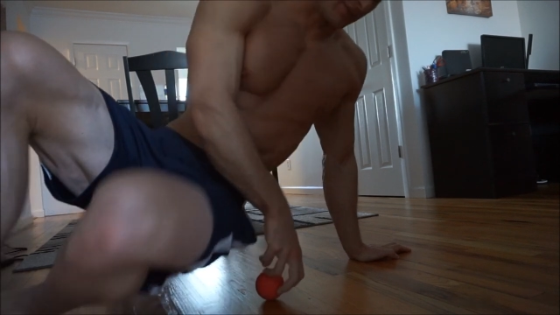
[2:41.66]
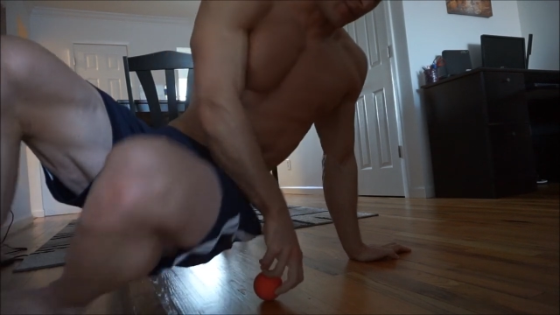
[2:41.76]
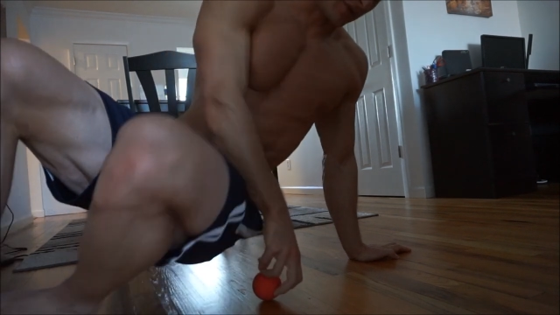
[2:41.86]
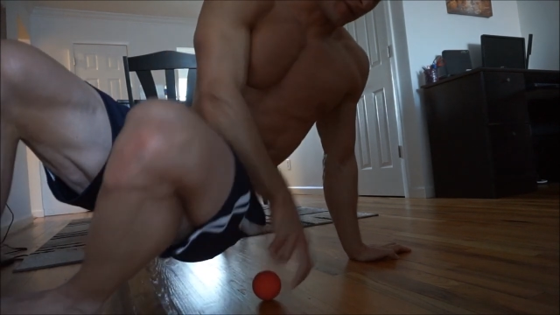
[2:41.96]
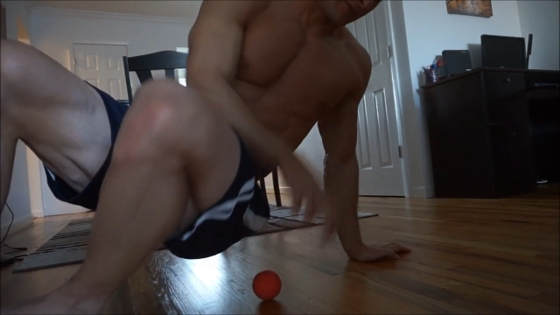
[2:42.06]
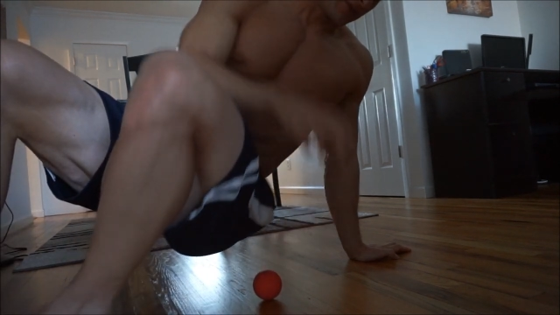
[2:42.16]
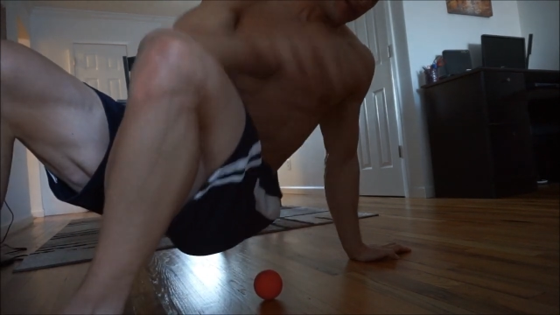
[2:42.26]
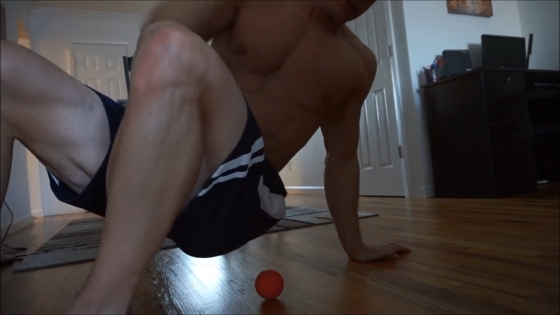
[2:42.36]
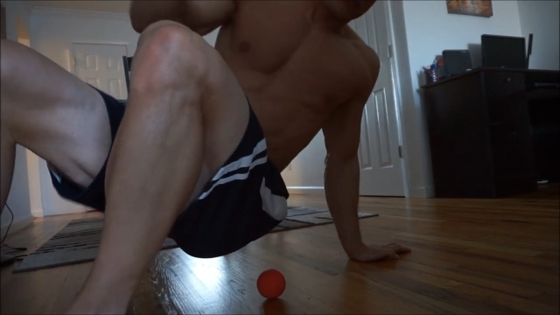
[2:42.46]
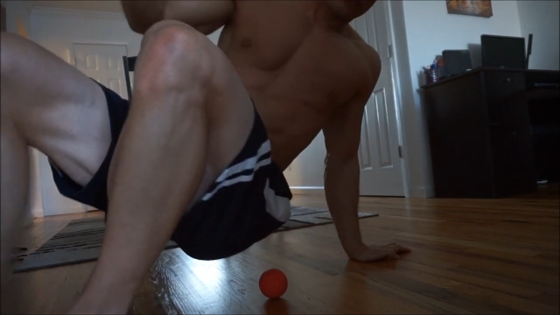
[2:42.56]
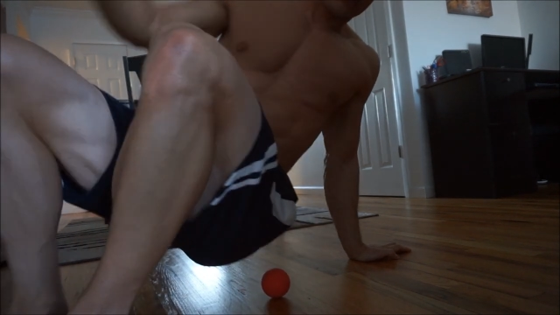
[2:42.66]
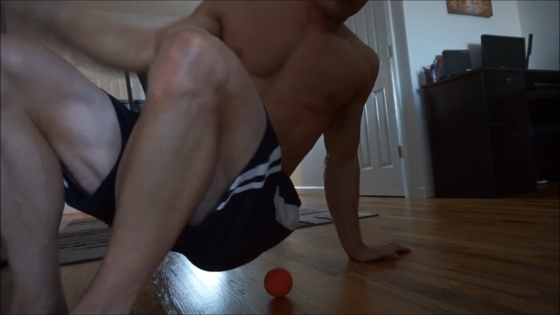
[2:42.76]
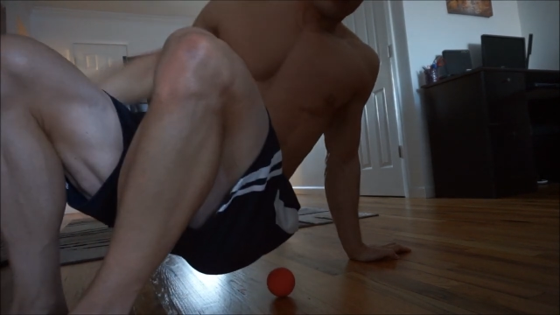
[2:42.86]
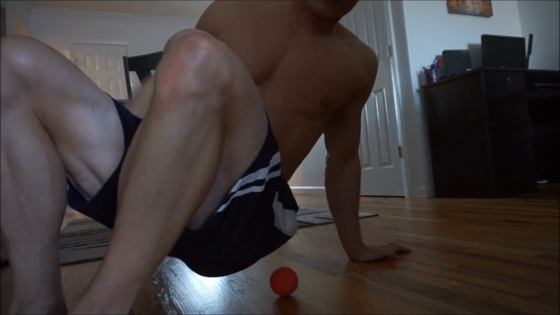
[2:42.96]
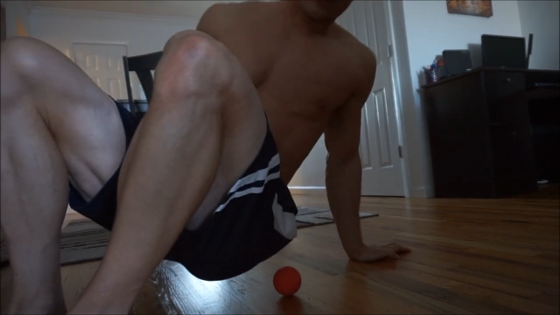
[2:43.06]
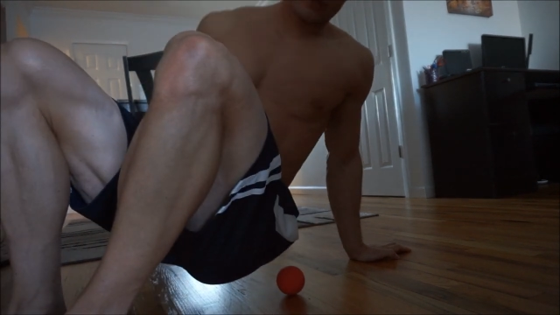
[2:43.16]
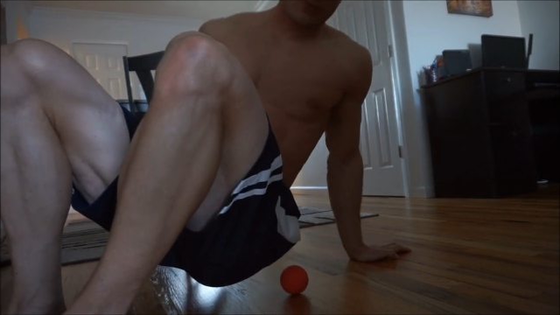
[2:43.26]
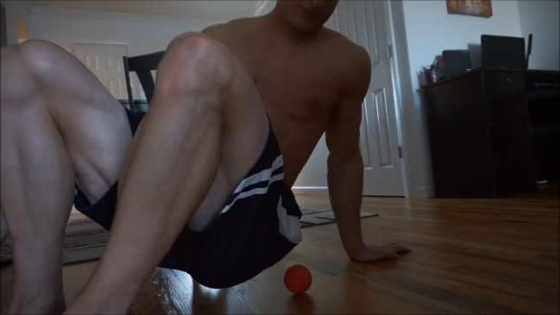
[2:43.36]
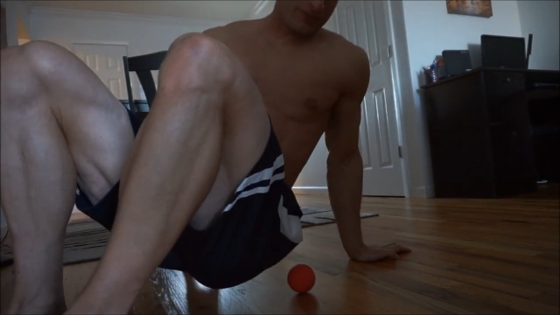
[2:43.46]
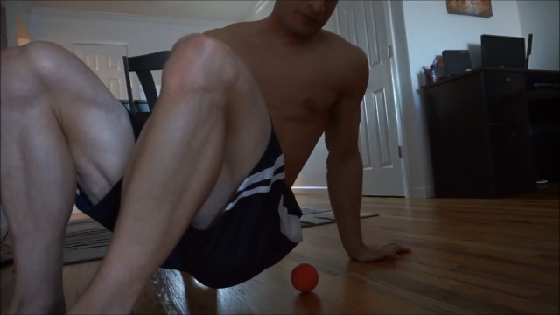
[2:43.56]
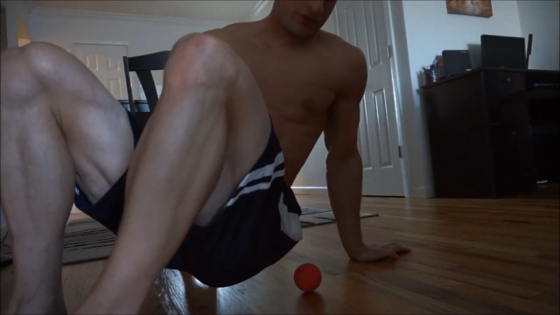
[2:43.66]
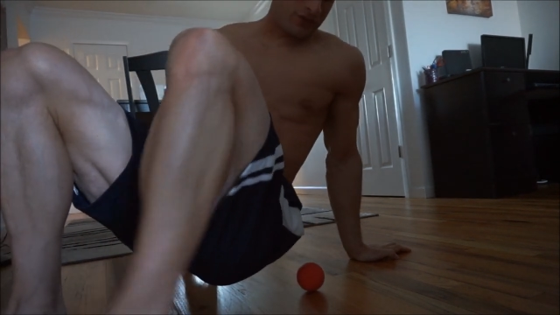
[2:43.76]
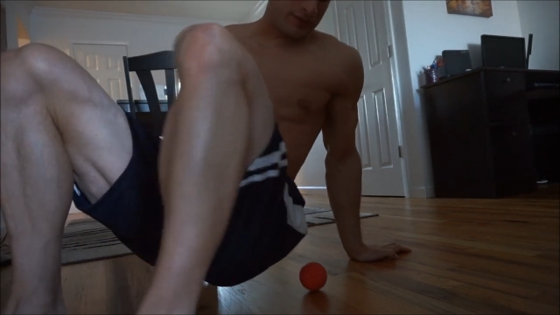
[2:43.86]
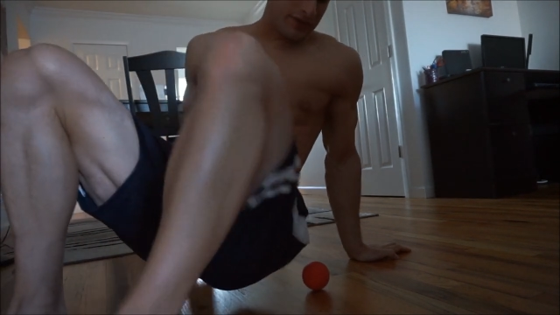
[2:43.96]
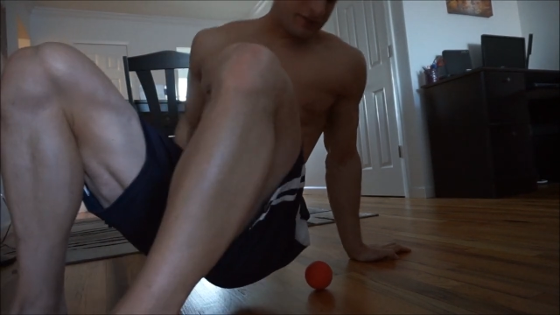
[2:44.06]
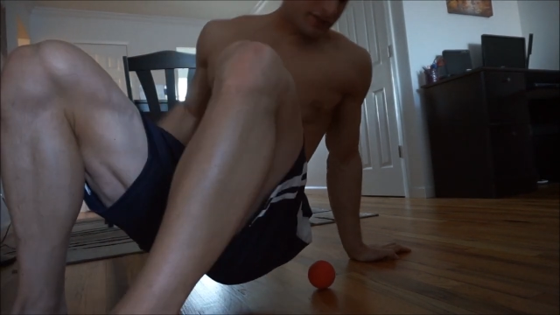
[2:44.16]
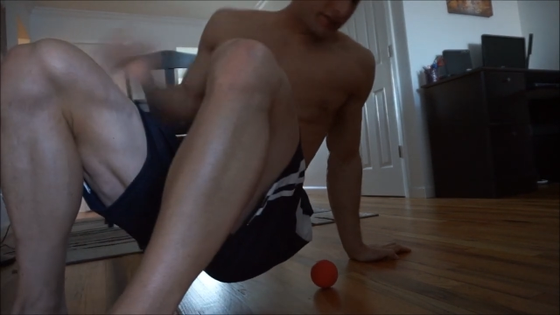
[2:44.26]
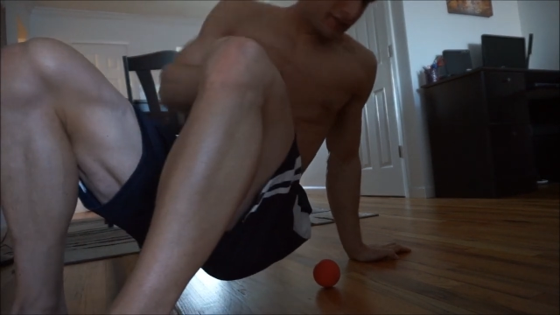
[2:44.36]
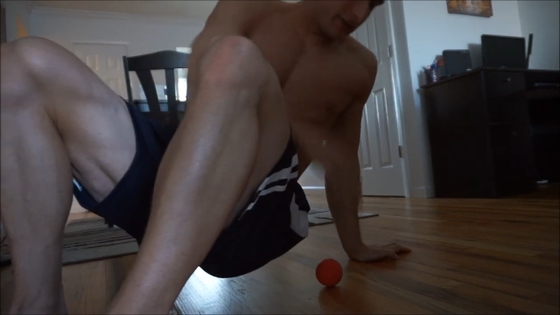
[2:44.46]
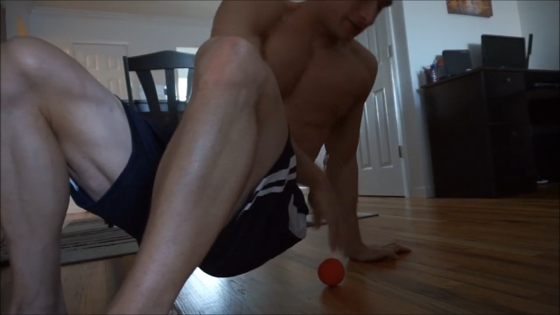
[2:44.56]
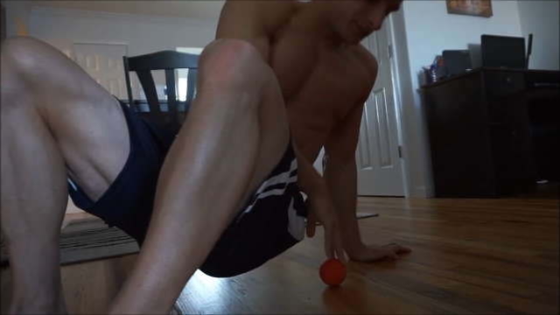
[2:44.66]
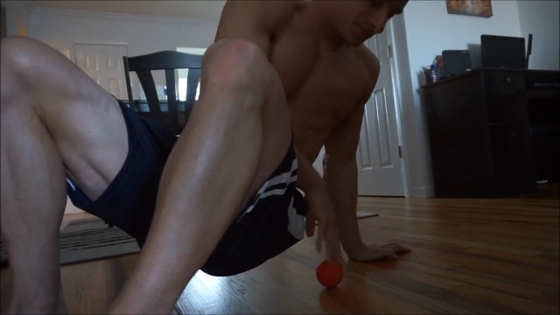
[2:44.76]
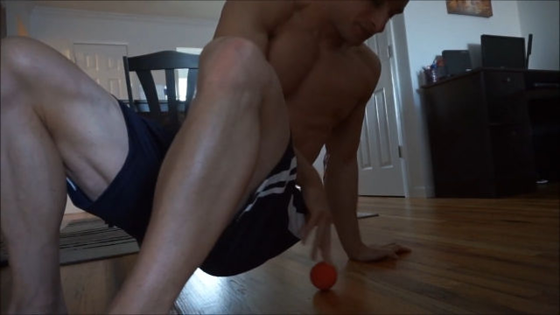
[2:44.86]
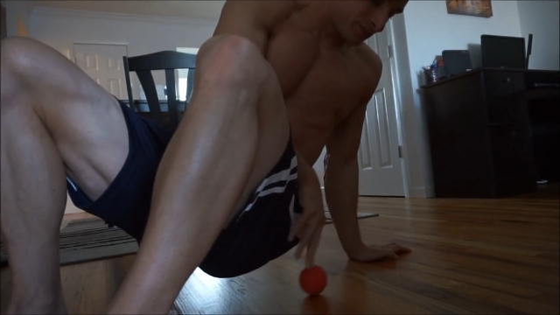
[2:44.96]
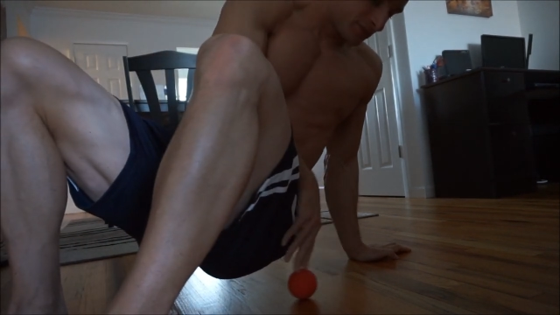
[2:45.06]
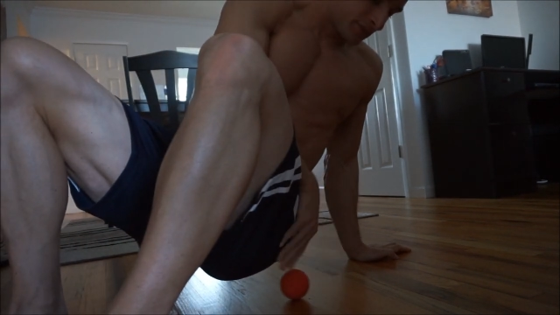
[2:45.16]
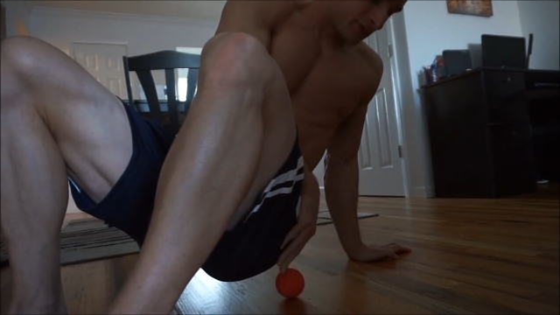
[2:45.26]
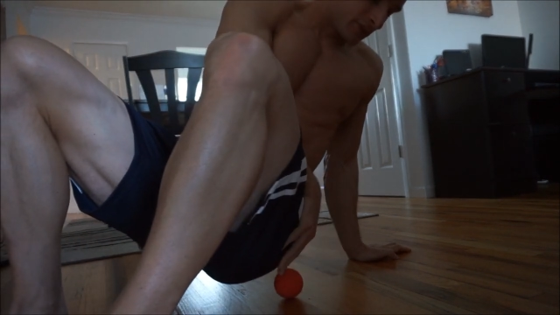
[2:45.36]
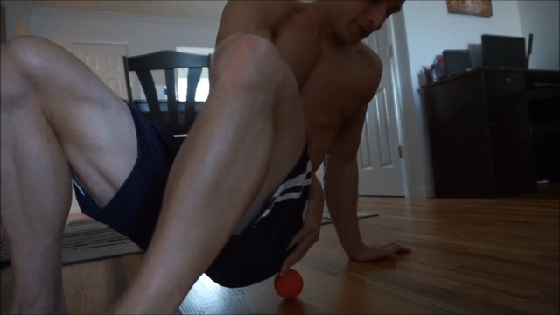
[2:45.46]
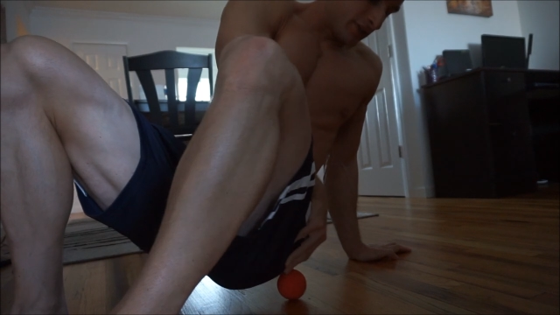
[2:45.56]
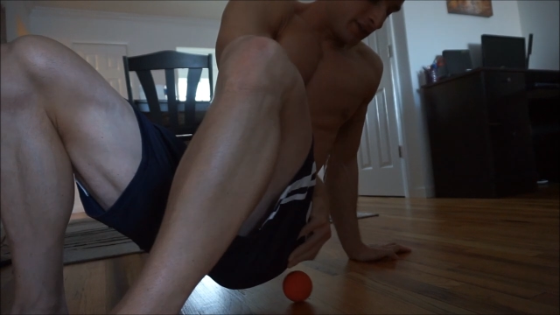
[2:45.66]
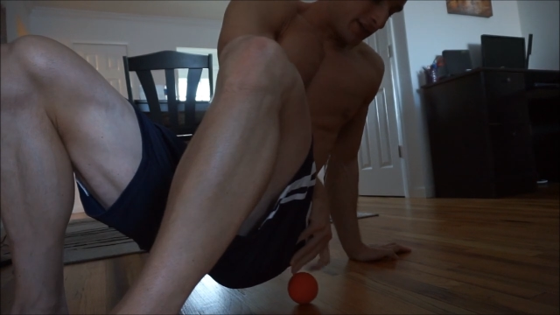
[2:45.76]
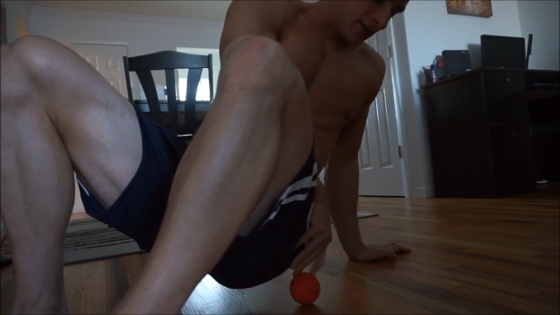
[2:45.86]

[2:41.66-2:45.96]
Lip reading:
(no speaker visible)